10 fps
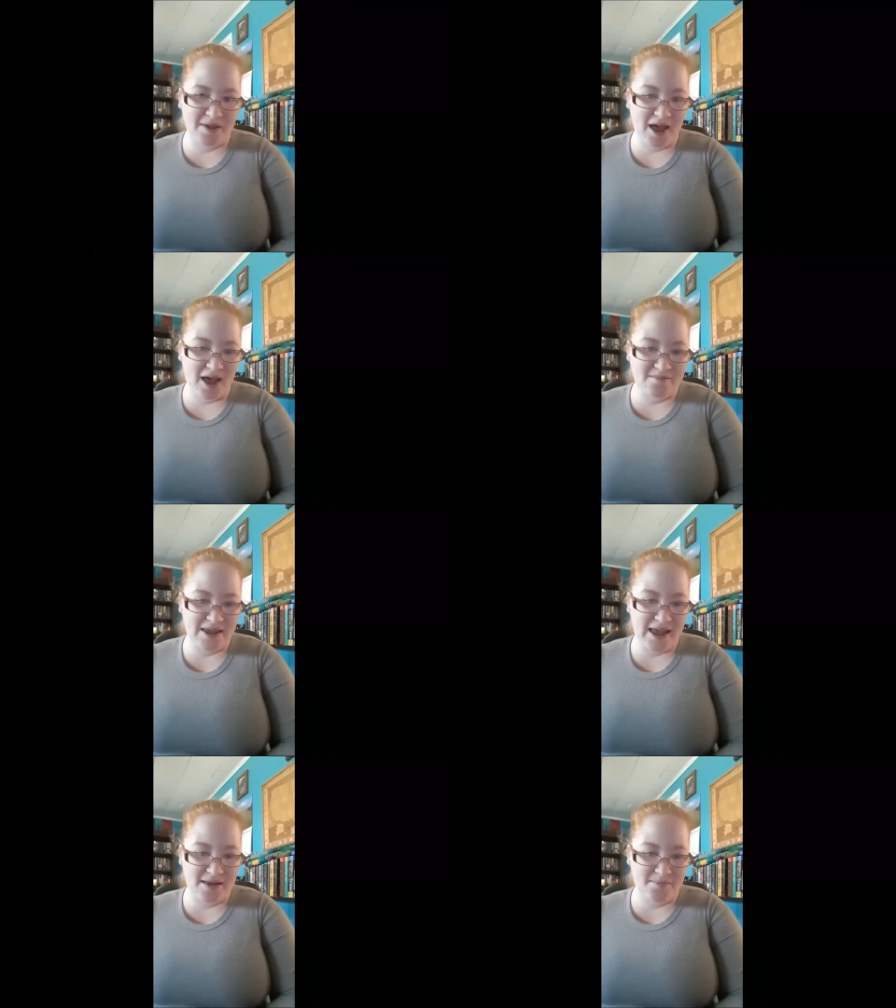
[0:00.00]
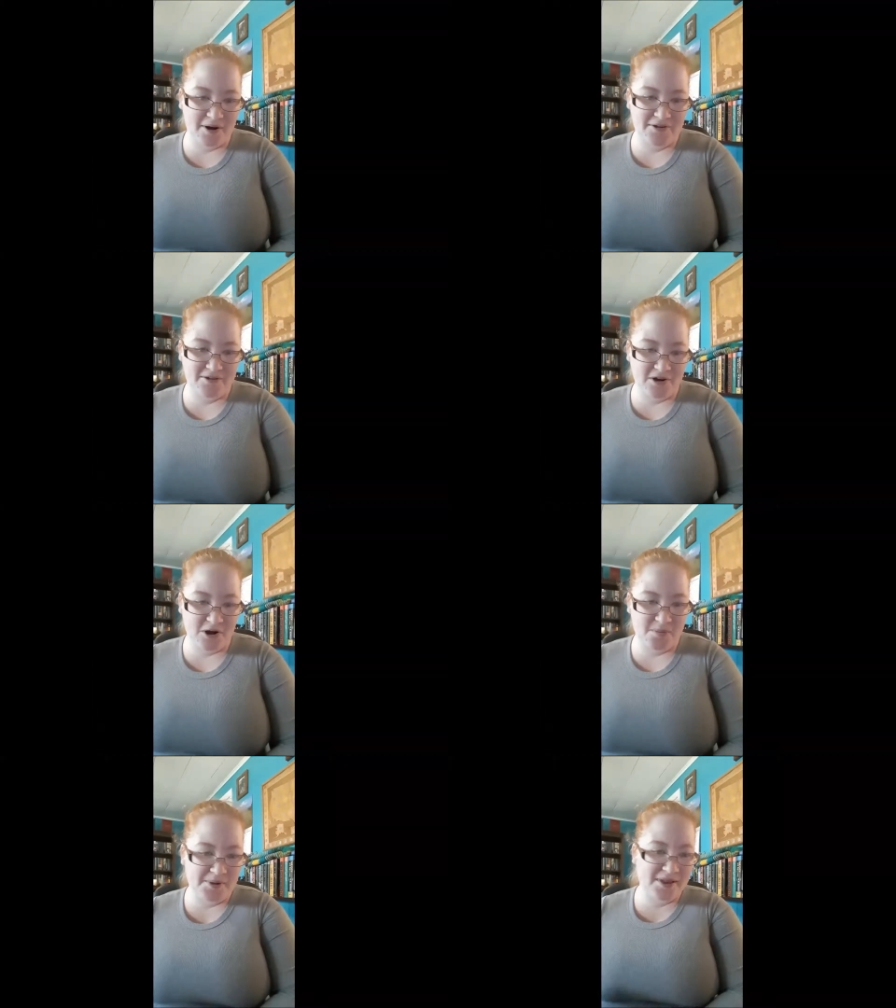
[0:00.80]
got me at Barnes &
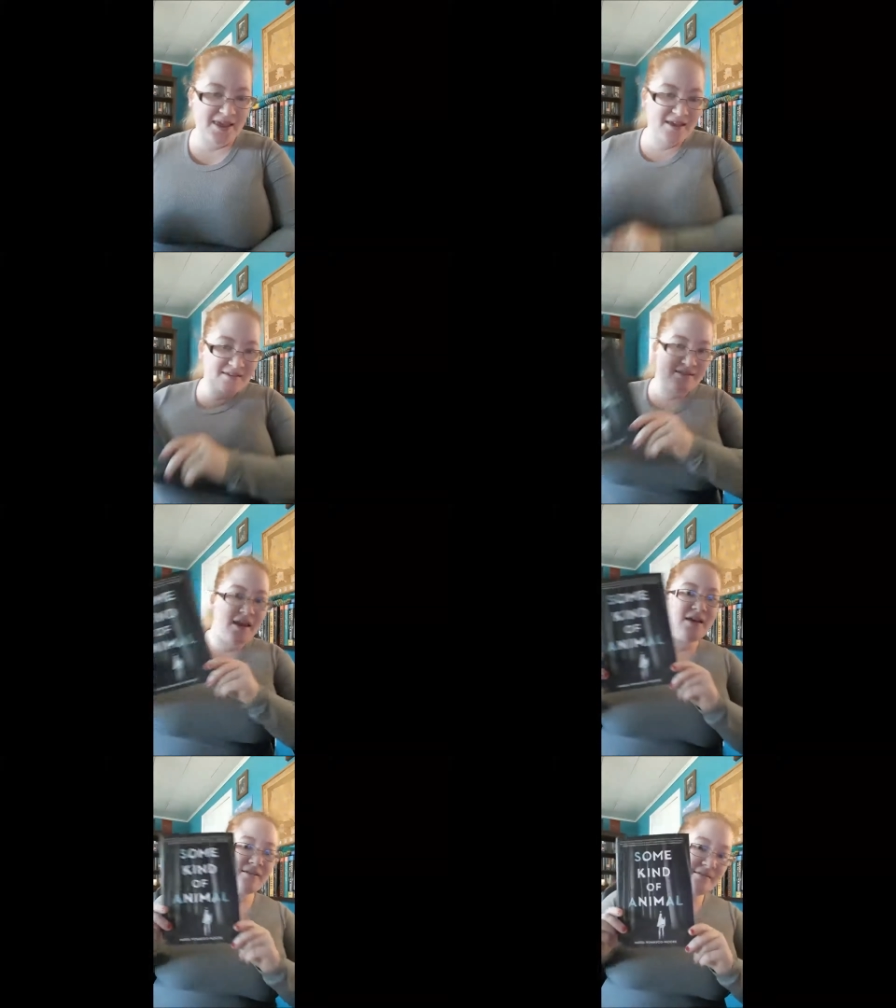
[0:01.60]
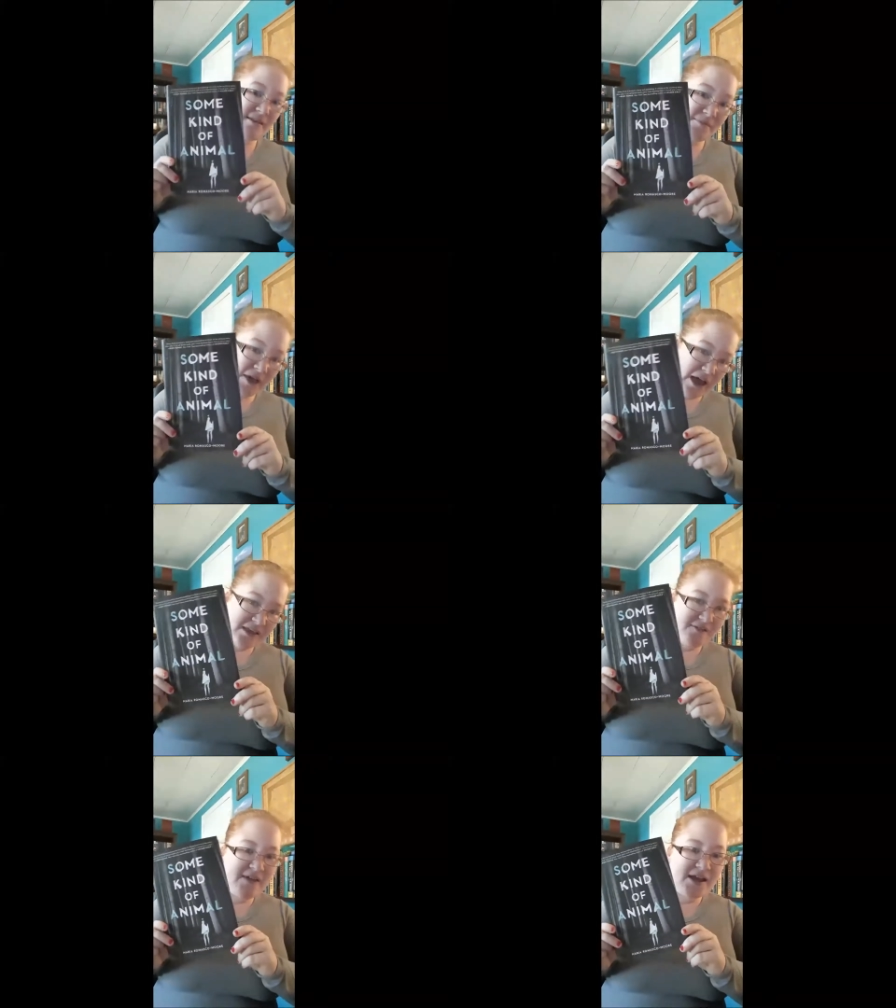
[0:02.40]
Noble is Some
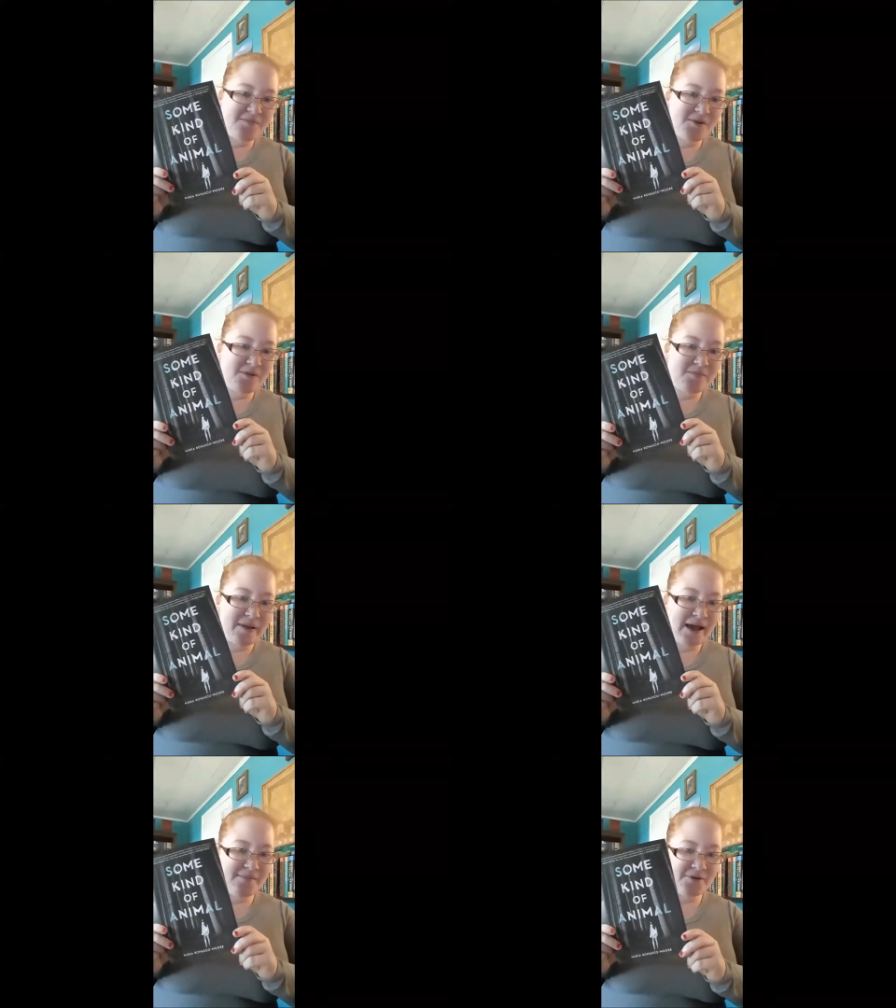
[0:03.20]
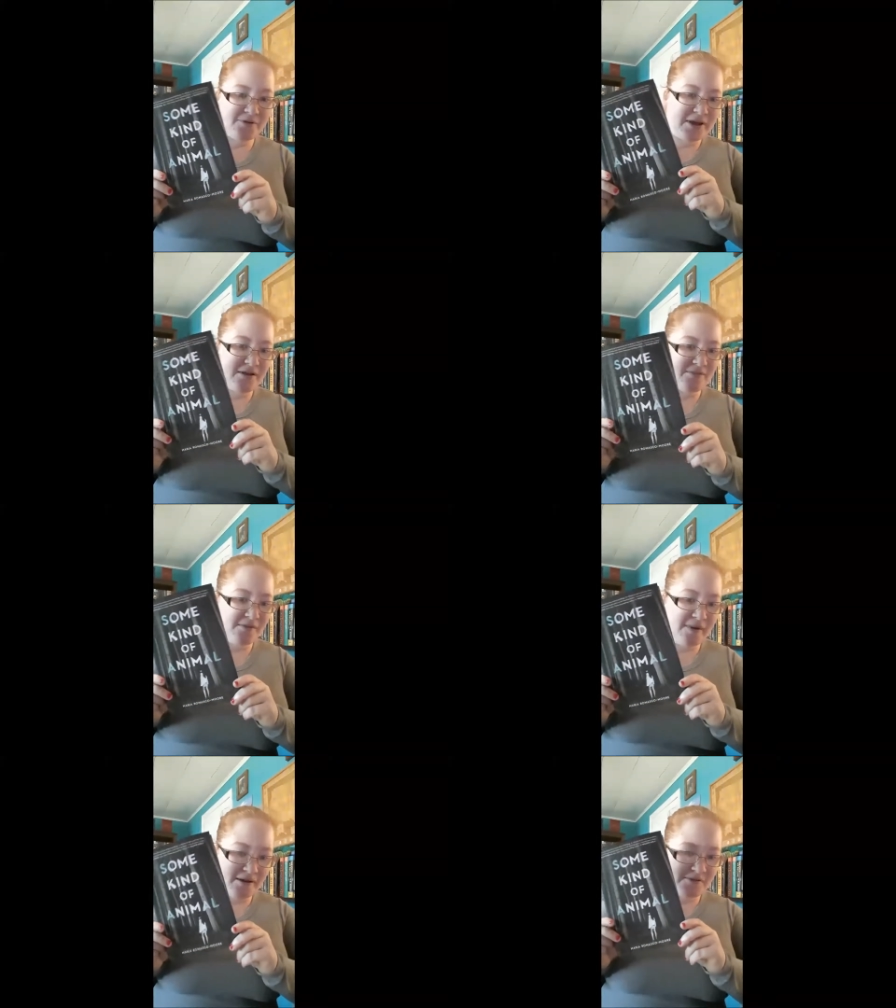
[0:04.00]
Kind of Animal by Maria
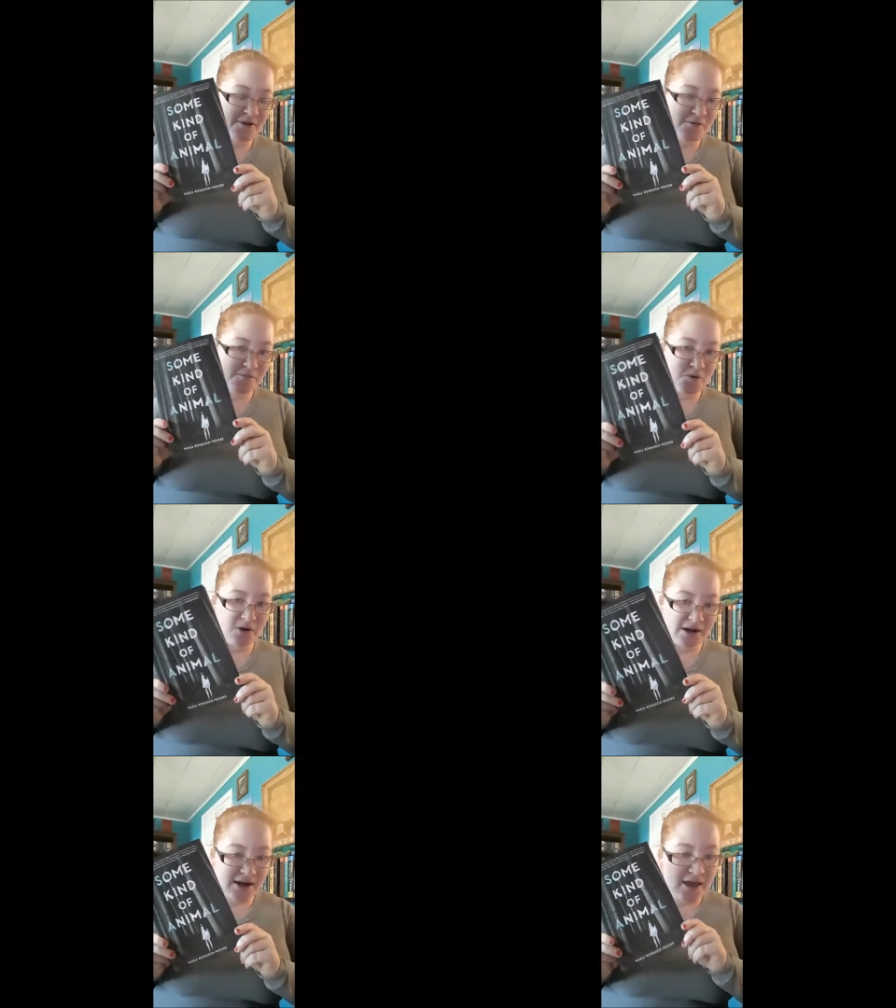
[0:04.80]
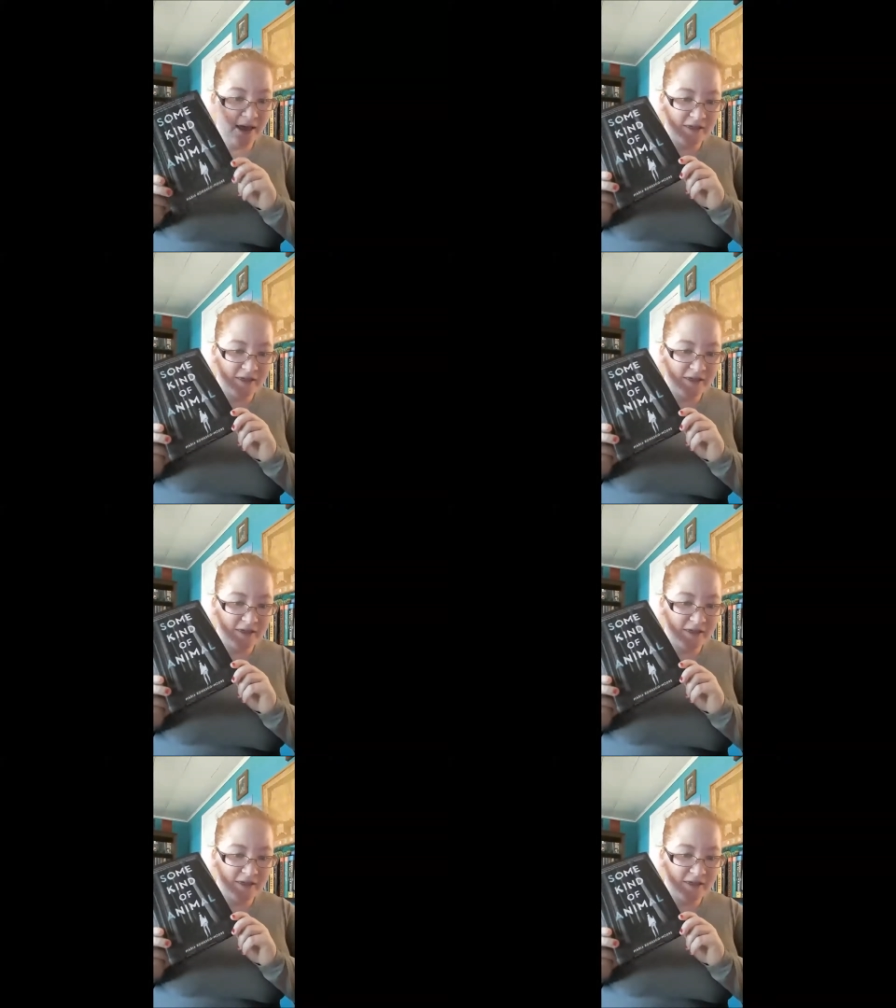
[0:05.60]
Romasco Moore.